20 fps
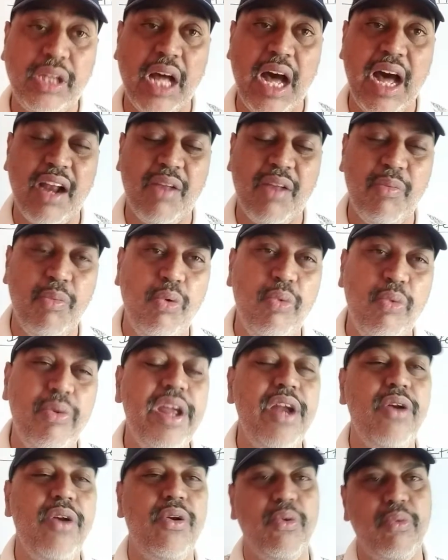are
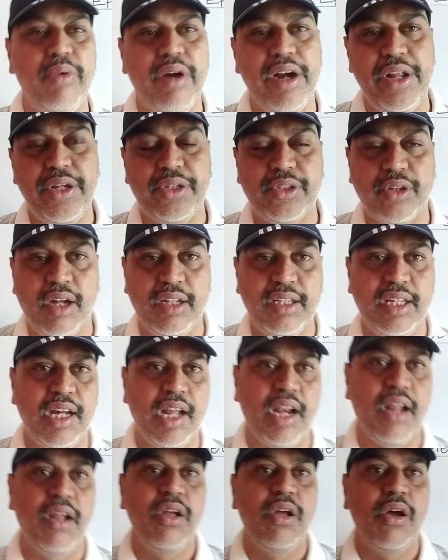moving toward each
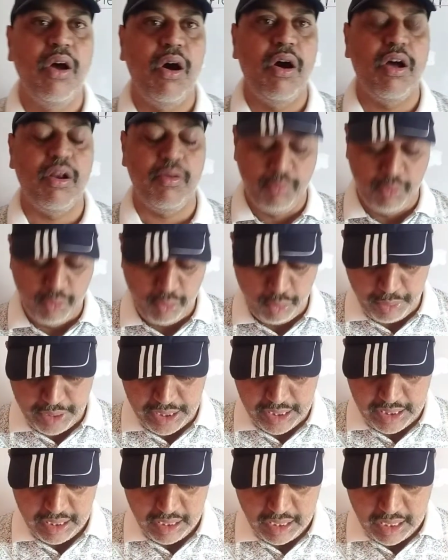other or
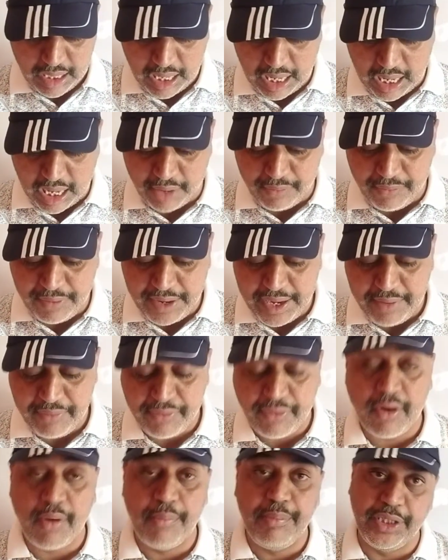moving away
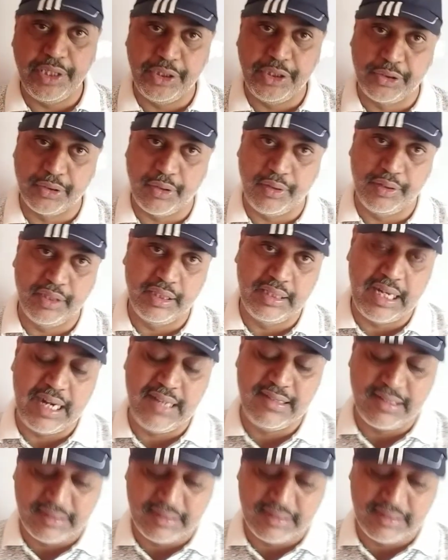from each other, that is the